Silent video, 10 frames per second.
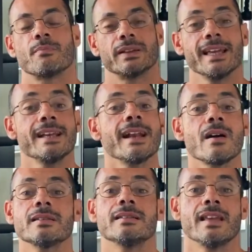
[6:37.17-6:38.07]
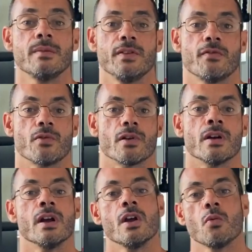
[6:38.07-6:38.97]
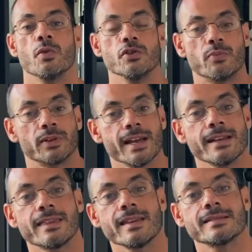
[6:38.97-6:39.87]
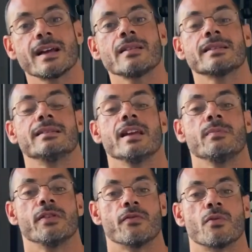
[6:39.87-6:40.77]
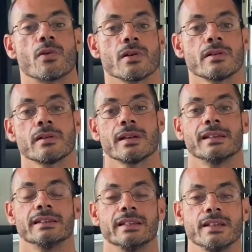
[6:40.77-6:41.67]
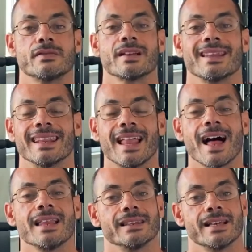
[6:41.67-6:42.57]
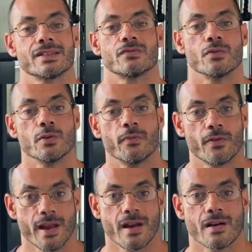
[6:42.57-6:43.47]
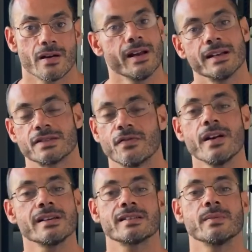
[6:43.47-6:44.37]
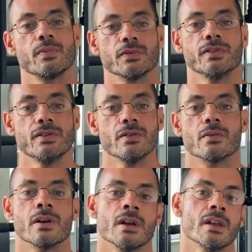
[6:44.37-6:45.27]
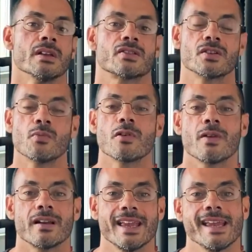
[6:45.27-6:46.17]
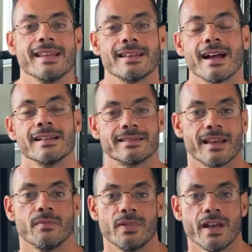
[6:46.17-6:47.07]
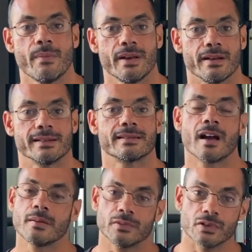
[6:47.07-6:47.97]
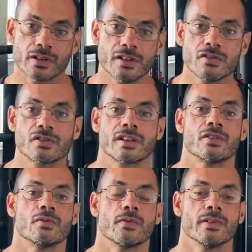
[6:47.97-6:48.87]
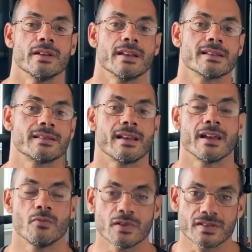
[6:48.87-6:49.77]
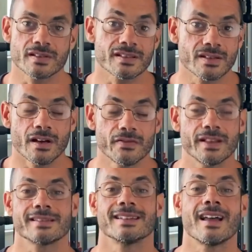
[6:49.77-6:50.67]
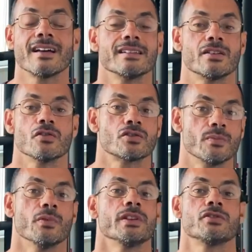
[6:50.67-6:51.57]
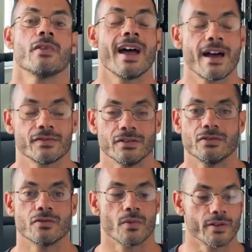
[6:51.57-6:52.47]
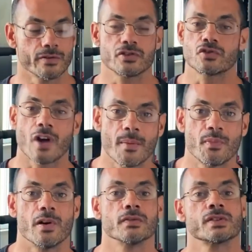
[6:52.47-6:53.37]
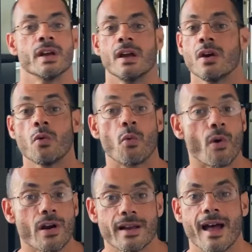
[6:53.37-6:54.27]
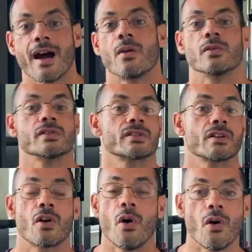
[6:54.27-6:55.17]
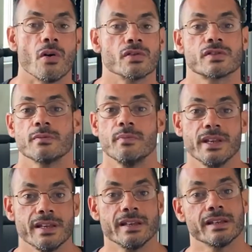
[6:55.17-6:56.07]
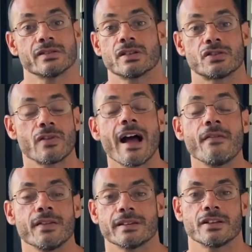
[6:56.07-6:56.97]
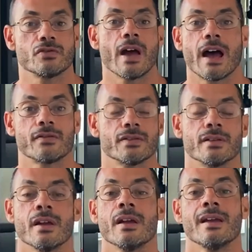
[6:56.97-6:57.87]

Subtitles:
Plan it out the day before. When you plan things out the day before, it leaves a lot less room for error. And it's very simple to do. Somewhere around 8, 9, 10 p.m. at nighttime, look at your schedule for the next day. What's the stuff that's a non-negotiable that you have to do, whether it's drop-offs, work hours, calls, meetings, traffic that you have to